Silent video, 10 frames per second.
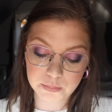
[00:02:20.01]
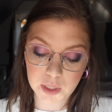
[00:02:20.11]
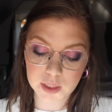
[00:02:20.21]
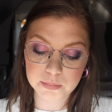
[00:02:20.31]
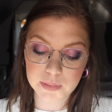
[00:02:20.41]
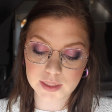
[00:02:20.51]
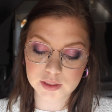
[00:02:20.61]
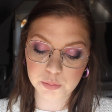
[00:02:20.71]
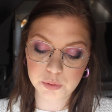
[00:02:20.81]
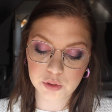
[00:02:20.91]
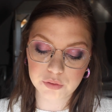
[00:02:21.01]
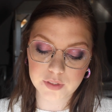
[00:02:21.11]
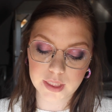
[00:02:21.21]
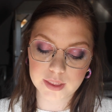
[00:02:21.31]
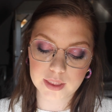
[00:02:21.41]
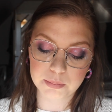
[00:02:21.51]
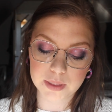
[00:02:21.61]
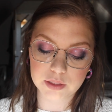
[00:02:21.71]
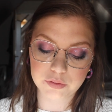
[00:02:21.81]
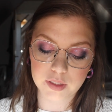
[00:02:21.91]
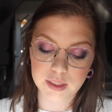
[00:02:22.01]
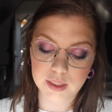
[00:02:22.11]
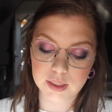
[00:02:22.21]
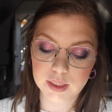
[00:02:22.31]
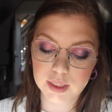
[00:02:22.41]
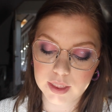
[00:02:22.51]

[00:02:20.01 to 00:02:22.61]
Mud Mask Purifying and Mattifying